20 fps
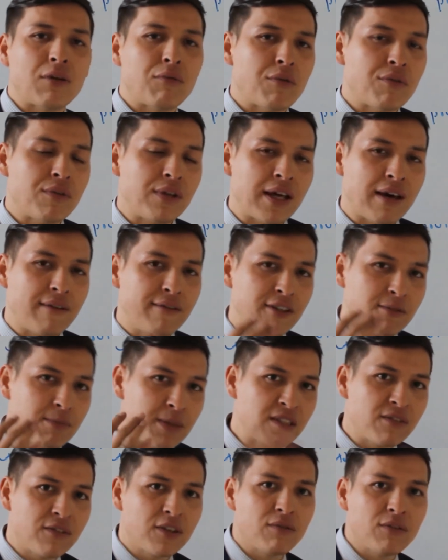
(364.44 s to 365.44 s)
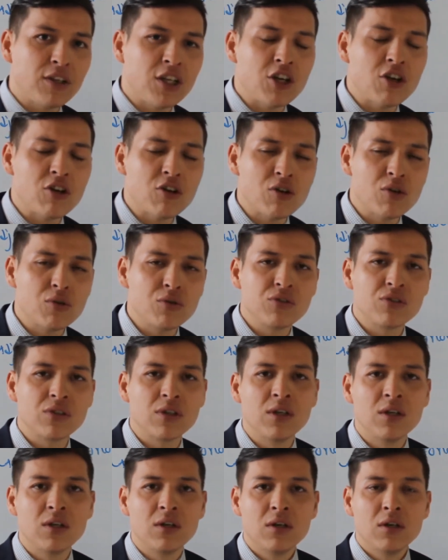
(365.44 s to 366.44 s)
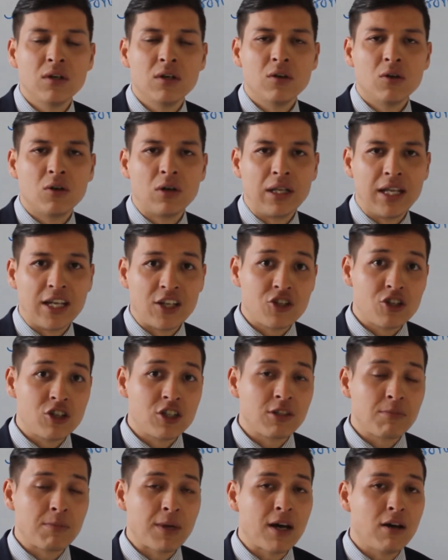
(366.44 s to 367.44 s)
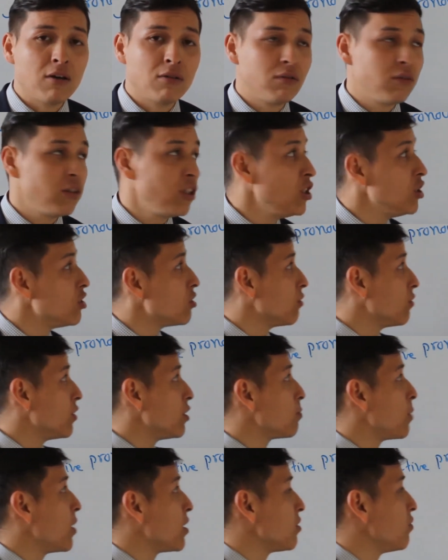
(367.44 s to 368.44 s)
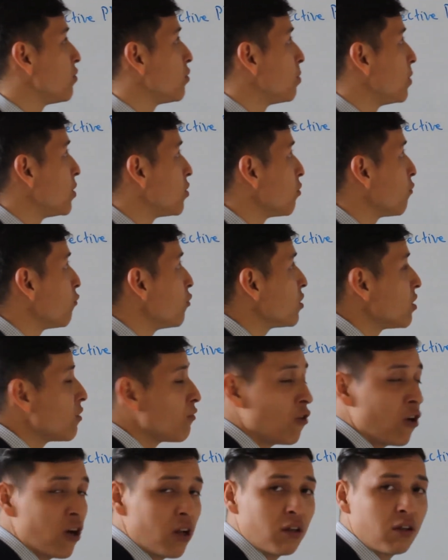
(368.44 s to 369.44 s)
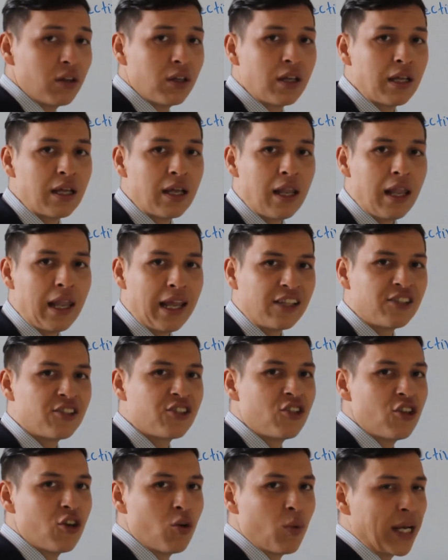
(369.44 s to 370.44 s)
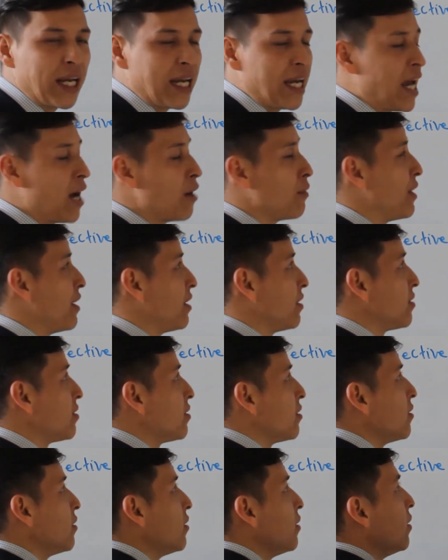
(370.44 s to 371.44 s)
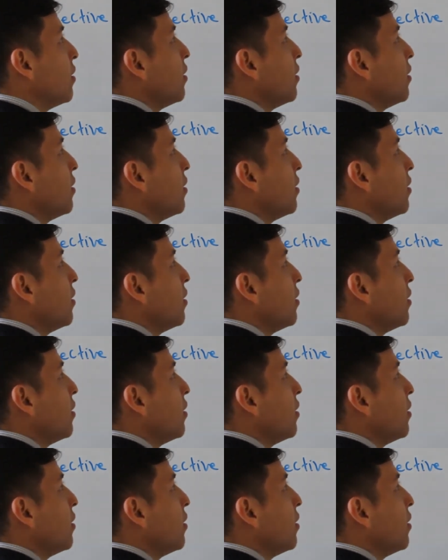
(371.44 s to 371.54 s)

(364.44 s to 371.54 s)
and we will have specific videos or lectures about each of these parts of speech so first of all let's know what a noun is